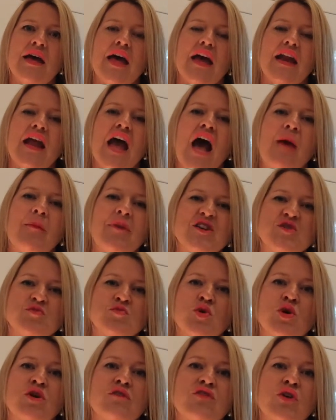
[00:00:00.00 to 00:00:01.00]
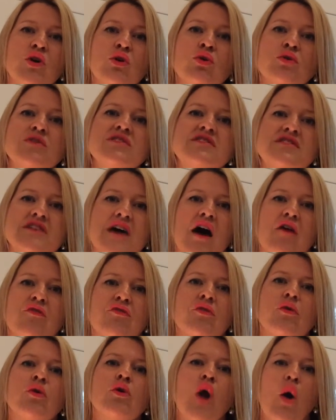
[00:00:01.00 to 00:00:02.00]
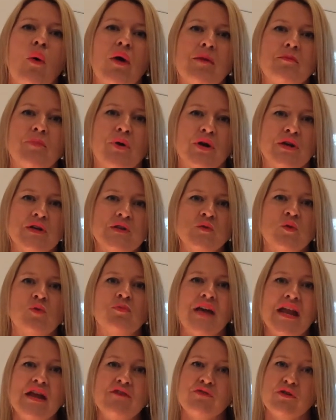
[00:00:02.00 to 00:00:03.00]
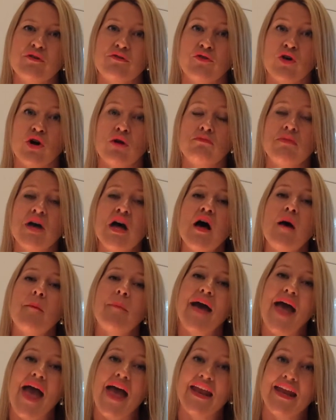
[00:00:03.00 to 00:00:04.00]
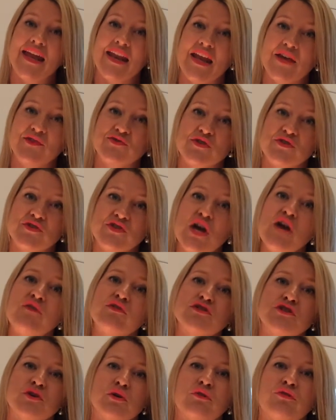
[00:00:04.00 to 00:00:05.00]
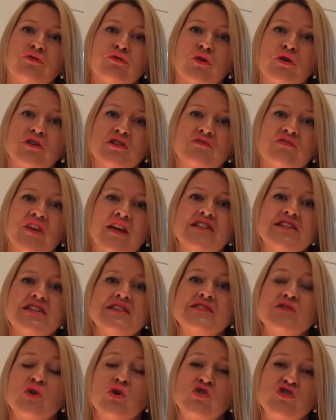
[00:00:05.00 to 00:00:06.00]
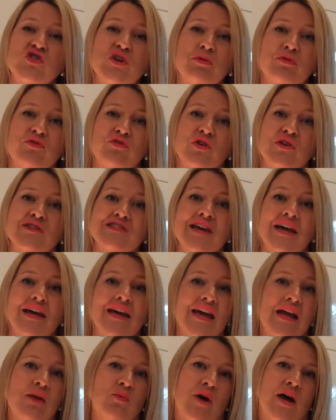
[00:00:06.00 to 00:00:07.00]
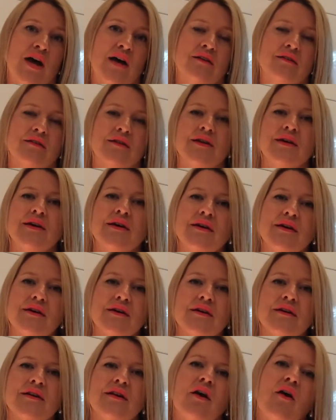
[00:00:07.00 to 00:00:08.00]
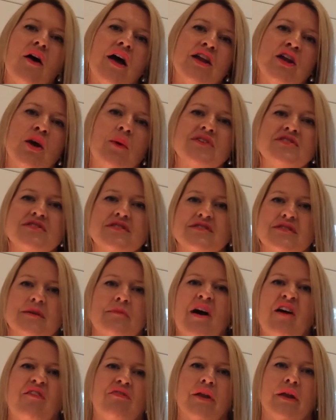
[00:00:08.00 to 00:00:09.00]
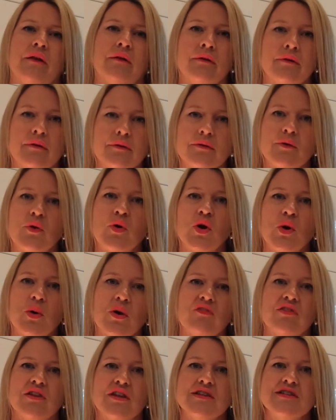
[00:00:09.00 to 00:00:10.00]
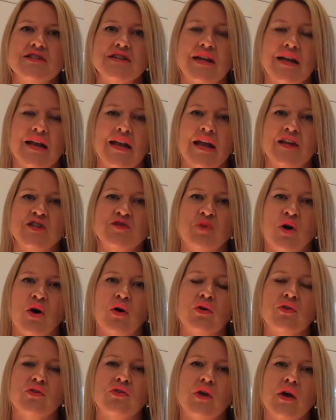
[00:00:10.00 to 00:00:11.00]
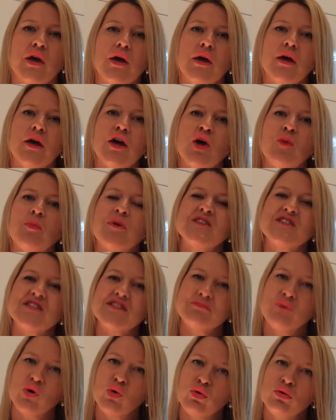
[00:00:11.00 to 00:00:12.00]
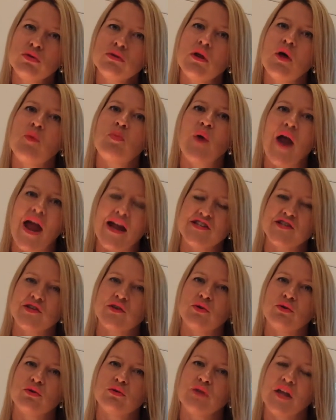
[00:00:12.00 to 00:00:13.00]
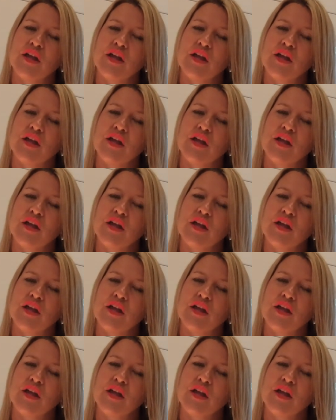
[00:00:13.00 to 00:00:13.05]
and how much more of the good stuff growing bodies will benefit from by adding an extra serve or two of fruit and veggies or superfoods like quinoa. Now, I know it's just a muffin or equivalent in a lunchbox, but small, practical,